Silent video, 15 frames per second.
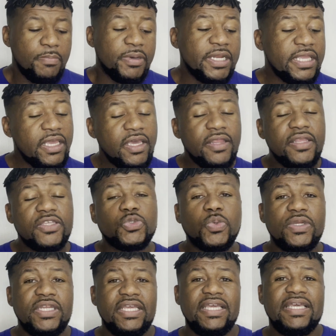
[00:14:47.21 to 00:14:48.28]
But again, this
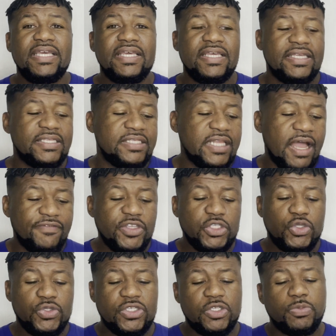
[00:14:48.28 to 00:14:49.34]
one is
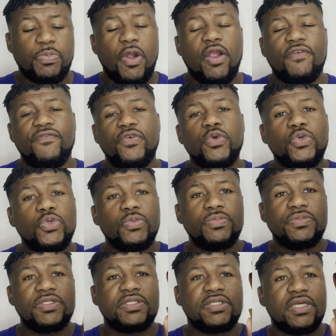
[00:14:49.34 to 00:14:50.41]
Navitus
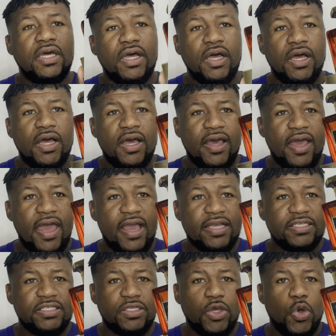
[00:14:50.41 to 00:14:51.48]
Parfums
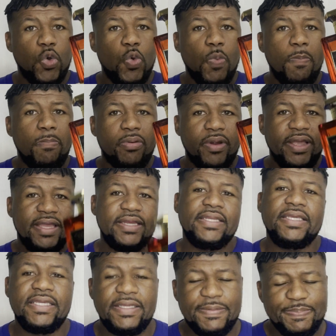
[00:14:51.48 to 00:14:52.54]
XO
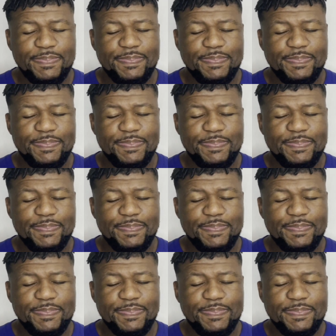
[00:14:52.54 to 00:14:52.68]
Brandy.